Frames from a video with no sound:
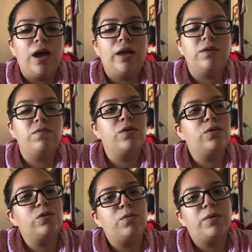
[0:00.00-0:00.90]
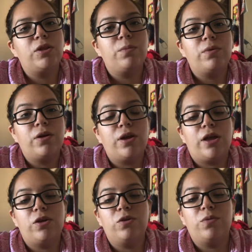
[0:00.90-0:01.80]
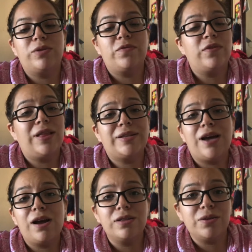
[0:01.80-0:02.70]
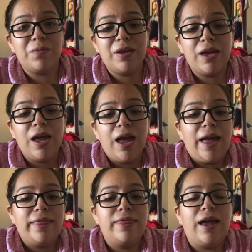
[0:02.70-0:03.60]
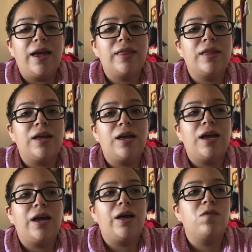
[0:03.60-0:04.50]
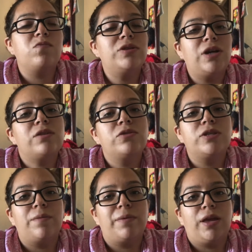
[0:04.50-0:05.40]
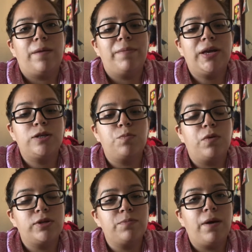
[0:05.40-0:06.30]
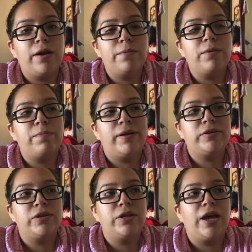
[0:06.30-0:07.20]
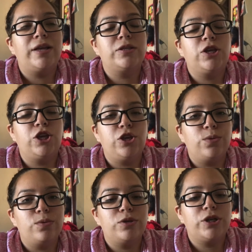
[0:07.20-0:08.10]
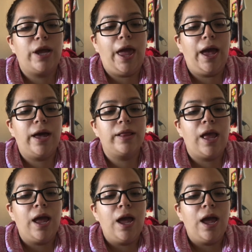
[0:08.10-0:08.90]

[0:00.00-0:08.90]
And if you don't know my number and you don't want to feel like talking to me, then reach out to somebody, because postpartum depression, it's huge. And